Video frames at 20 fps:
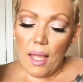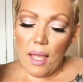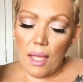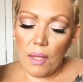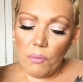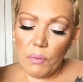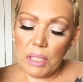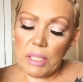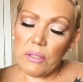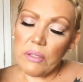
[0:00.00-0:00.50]

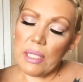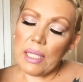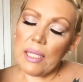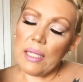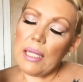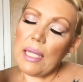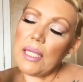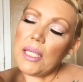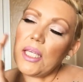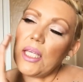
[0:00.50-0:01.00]
And we don't
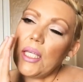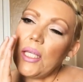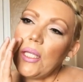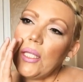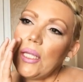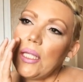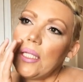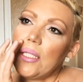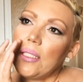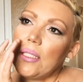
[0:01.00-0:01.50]
get like
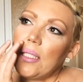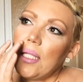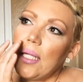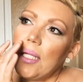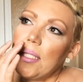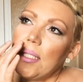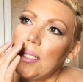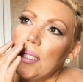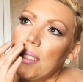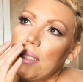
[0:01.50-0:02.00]
cute little
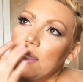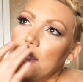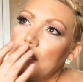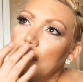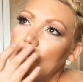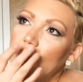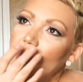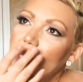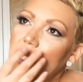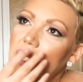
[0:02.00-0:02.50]
like
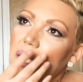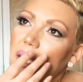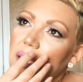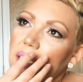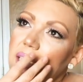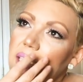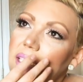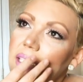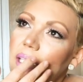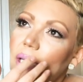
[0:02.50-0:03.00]

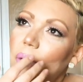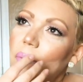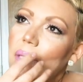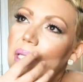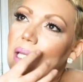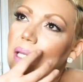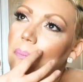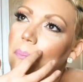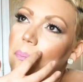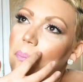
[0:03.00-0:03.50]
dewiness. No,
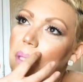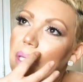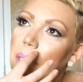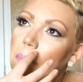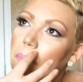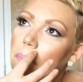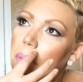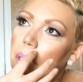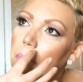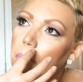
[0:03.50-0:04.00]
we get
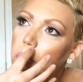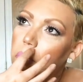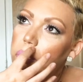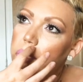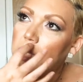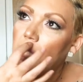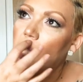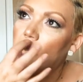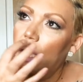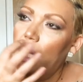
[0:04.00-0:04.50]
big
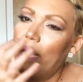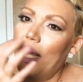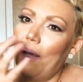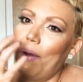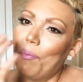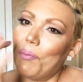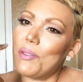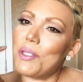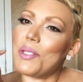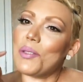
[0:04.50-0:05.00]
bubbles
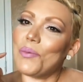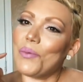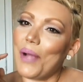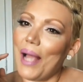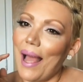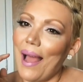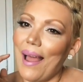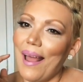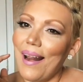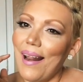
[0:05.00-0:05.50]
of
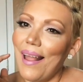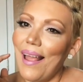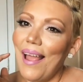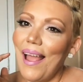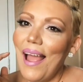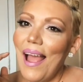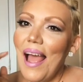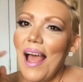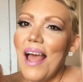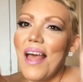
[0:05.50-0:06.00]
sweat.
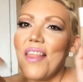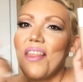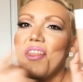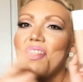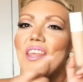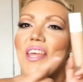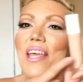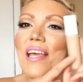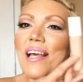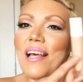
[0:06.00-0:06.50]

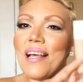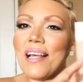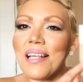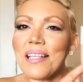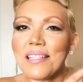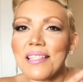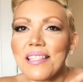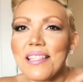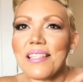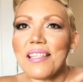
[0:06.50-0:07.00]

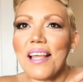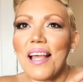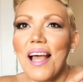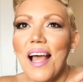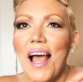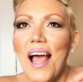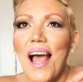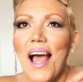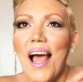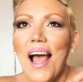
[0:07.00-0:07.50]
This,
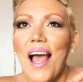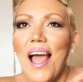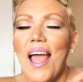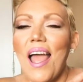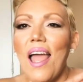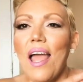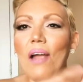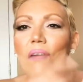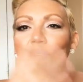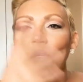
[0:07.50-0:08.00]

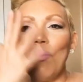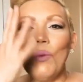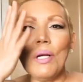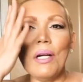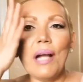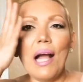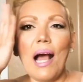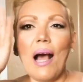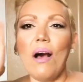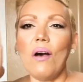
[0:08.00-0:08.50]

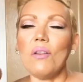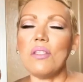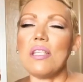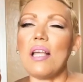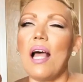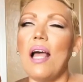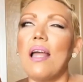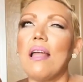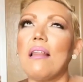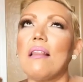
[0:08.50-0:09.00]
everywhere else,
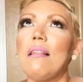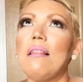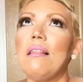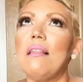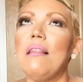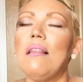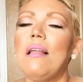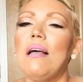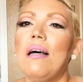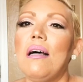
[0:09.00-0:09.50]
I
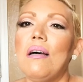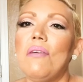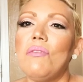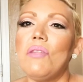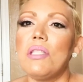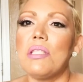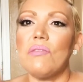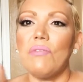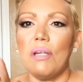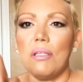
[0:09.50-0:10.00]
love
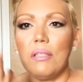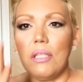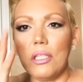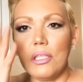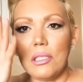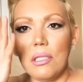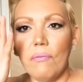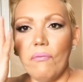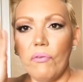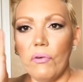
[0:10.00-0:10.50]
this
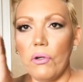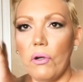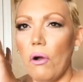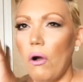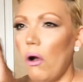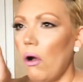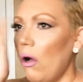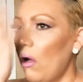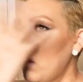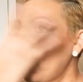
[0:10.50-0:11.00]
foundation
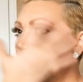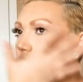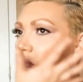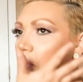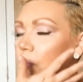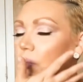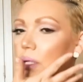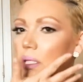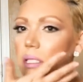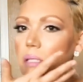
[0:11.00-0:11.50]
for all of
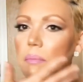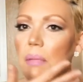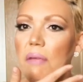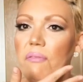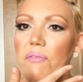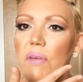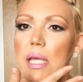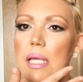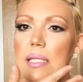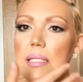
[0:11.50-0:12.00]
the rest of
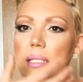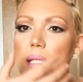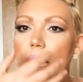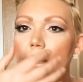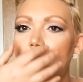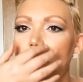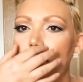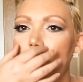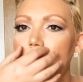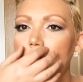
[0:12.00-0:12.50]
my face
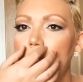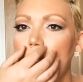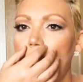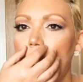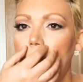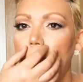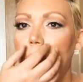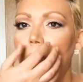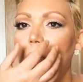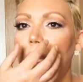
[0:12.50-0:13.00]

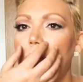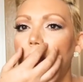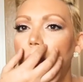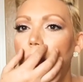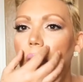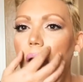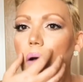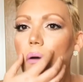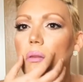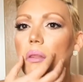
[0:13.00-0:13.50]
except my
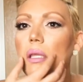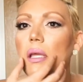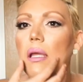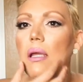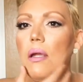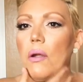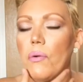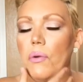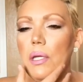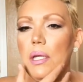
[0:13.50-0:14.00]
mouth
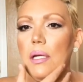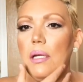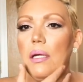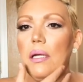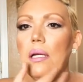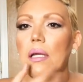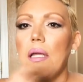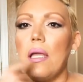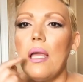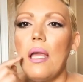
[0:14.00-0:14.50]

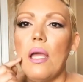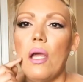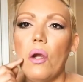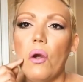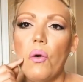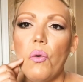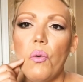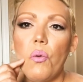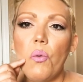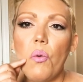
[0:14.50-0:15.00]
area.
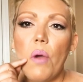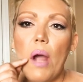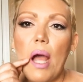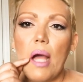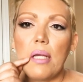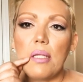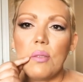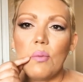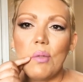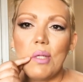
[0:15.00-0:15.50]
It
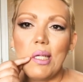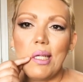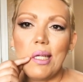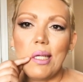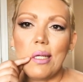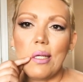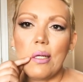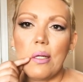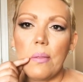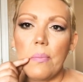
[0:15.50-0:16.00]
cracks right
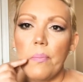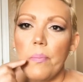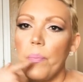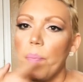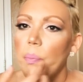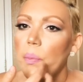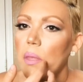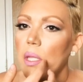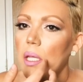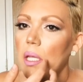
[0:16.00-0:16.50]
here.
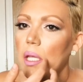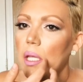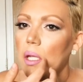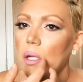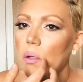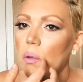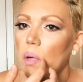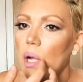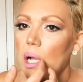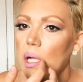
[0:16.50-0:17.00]

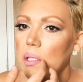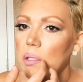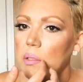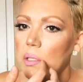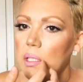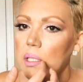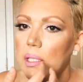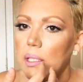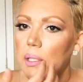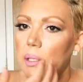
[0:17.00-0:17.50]
It cracks
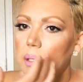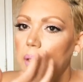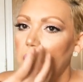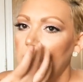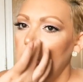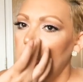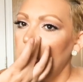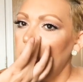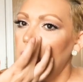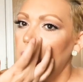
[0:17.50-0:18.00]
right
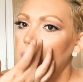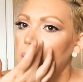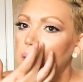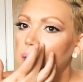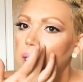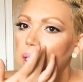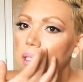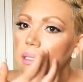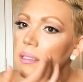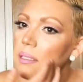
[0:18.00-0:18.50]
here.
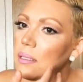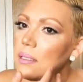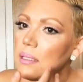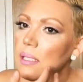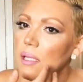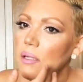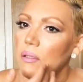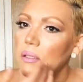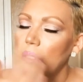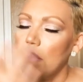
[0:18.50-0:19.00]
It doesn't
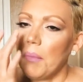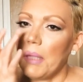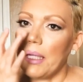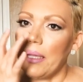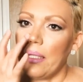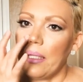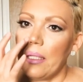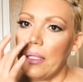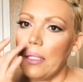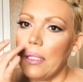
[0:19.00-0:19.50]
settle in my
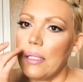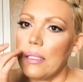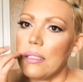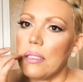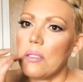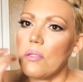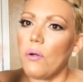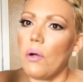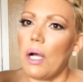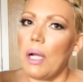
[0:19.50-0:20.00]

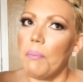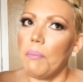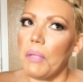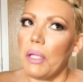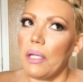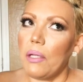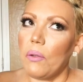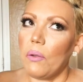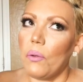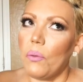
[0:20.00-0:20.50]
lines, so I'm
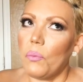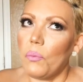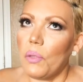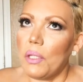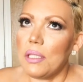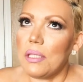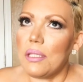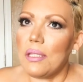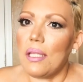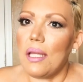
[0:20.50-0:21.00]
like,
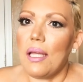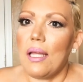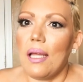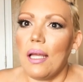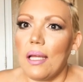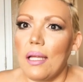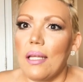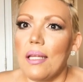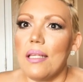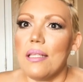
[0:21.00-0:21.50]
what the
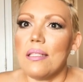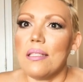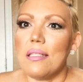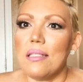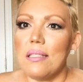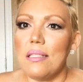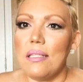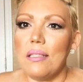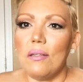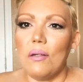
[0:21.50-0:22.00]
heck is
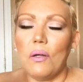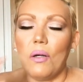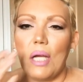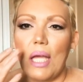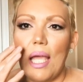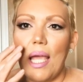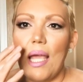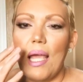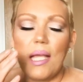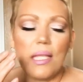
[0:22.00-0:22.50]
the
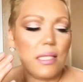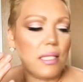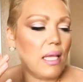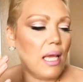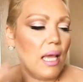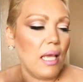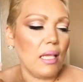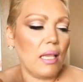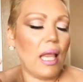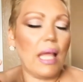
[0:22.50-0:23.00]
deal?
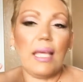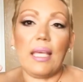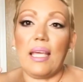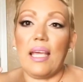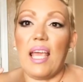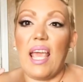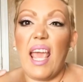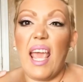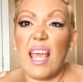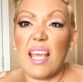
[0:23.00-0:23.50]
It
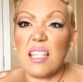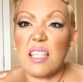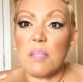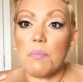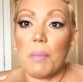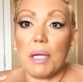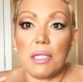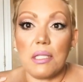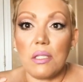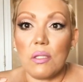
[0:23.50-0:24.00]
hates
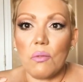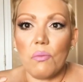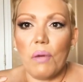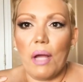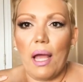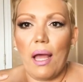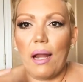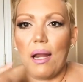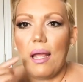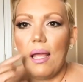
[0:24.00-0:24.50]
my
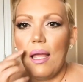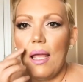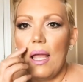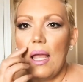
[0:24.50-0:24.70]
sweat.